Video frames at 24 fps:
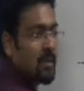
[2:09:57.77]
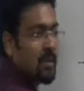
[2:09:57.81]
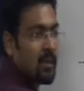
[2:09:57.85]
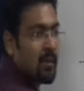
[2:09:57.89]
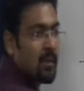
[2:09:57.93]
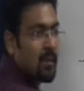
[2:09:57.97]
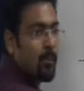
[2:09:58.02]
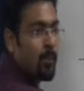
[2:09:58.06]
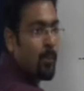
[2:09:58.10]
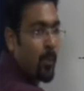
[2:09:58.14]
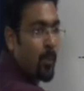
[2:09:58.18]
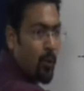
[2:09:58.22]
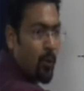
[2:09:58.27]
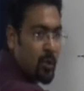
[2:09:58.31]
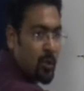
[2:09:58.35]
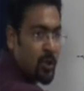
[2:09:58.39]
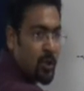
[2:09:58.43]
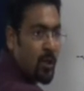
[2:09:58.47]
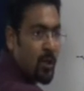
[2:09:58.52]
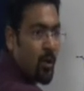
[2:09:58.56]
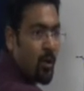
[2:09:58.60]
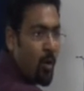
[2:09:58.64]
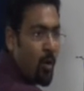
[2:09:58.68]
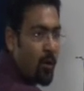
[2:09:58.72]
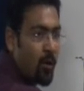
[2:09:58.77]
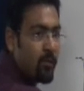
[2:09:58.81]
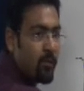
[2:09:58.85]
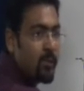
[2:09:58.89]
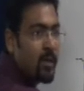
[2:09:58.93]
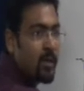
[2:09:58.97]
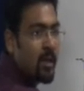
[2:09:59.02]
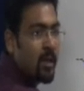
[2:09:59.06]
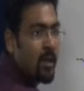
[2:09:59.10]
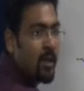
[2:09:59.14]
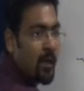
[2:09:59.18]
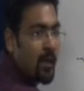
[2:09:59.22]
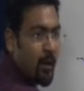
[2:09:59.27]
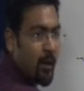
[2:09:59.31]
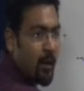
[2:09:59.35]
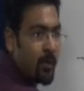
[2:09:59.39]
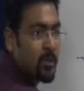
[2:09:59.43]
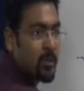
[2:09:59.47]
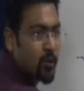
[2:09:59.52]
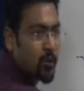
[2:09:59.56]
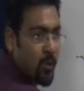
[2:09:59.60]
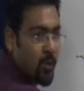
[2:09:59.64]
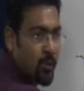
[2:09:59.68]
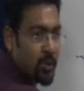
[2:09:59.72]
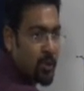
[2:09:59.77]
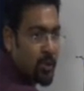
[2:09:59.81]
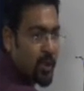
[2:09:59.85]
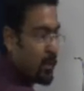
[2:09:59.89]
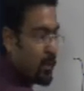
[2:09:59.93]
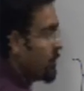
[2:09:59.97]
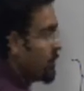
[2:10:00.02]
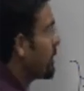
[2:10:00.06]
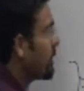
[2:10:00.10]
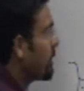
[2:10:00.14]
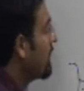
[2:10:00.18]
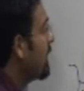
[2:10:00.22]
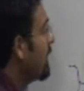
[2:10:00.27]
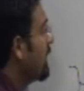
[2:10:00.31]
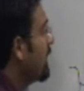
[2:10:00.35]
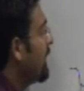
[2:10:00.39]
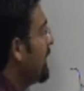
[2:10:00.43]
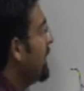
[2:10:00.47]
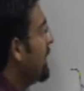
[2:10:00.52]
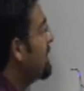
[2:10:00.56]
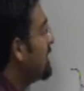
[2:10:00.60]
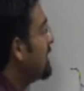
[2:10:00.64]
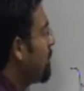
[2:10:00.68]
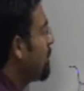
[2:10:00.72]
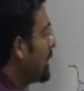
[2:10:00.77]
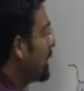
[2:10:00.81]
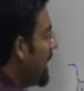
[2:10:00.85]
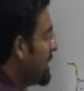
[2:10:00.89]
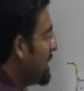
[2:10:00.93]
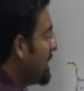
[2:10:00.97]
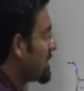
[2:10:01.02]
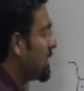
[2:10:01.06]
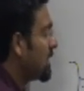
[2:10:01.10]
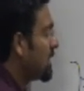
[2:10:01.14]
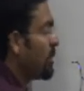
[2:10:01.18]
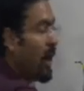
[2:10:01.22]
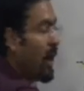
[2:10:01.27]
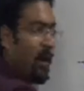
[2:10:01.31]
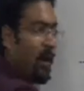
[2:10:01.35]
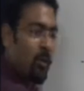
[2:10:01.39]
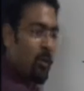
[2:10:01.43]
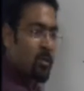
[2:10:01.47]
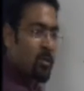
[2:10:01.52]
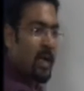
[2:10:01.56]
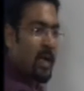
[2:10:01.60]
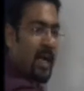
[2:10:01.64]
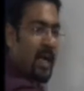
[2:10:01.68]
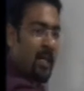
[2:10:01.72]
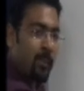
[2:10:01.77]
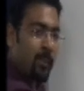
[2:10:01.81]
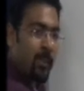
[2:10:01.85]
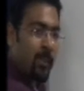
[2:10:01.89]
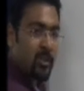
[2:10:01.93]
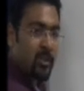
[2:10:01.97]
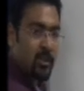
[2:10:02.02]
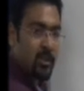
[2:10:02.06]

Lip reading: portion of the liquid solution is applying some hydrostatic pressure,